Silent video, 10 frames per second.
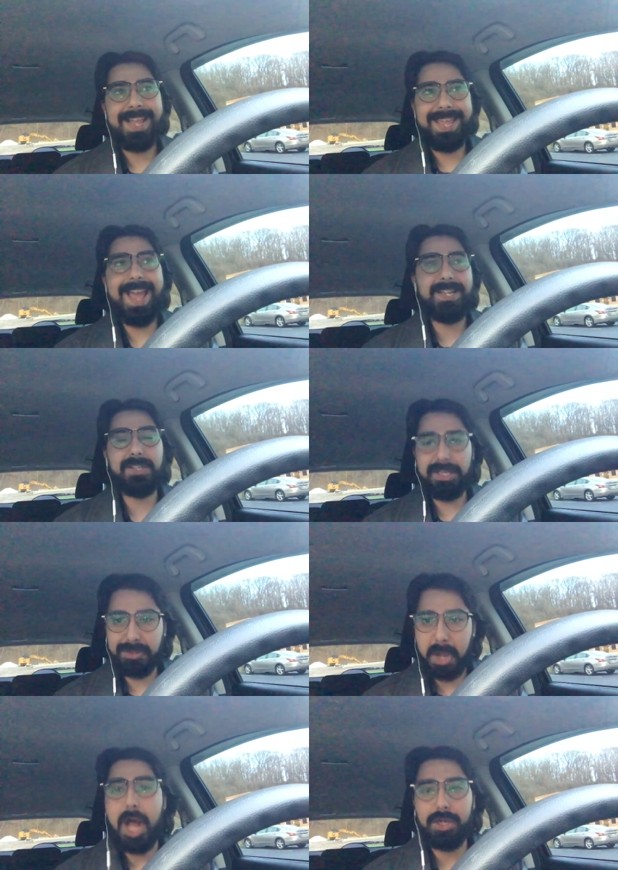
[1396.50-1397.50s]
get a
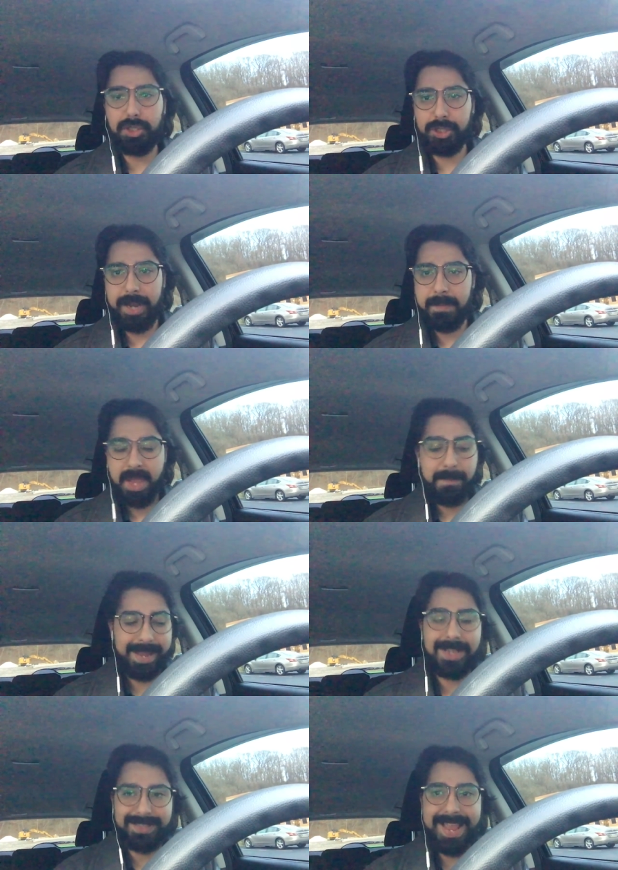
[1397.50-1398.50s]
scholarship
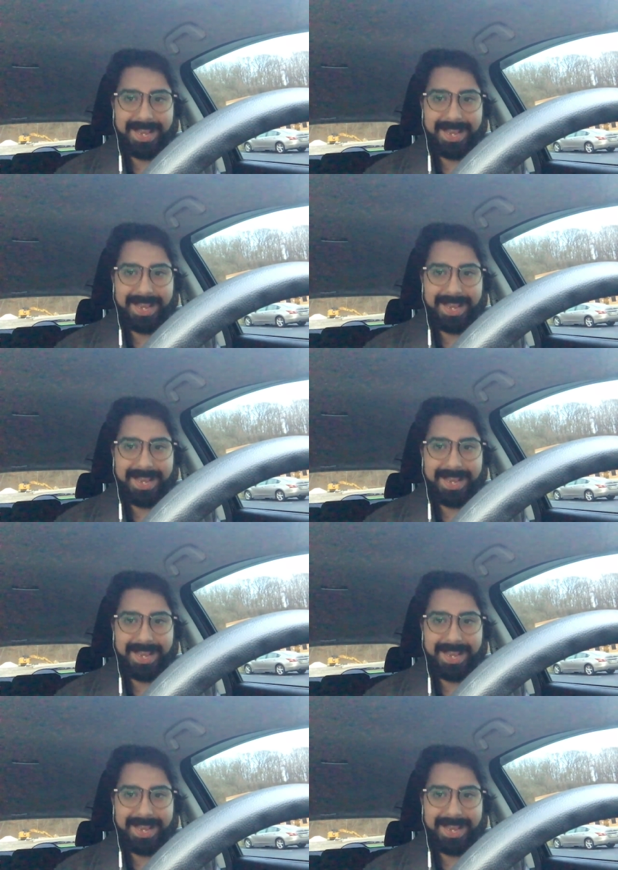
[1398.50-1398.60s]
because they